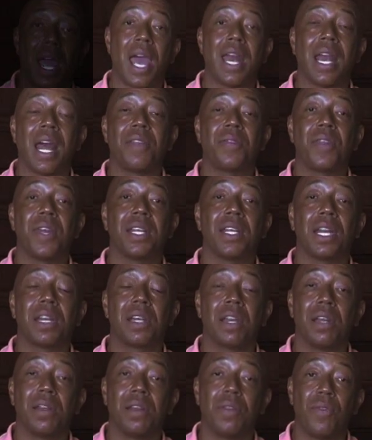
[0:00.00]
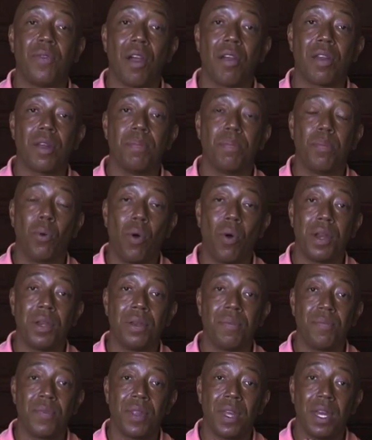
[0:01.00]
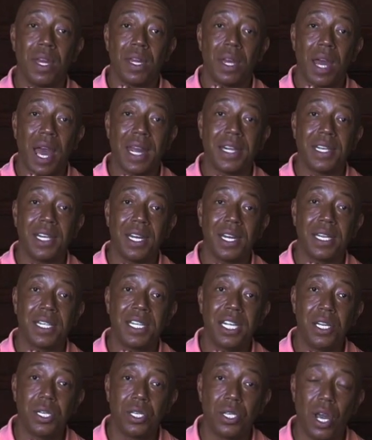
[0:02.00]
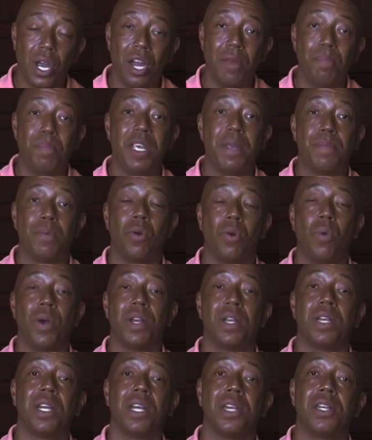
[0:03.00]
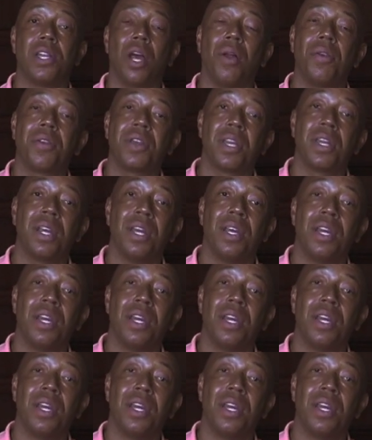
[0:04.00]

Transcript: I think it's, it's a very important idea to teach young people what the adults,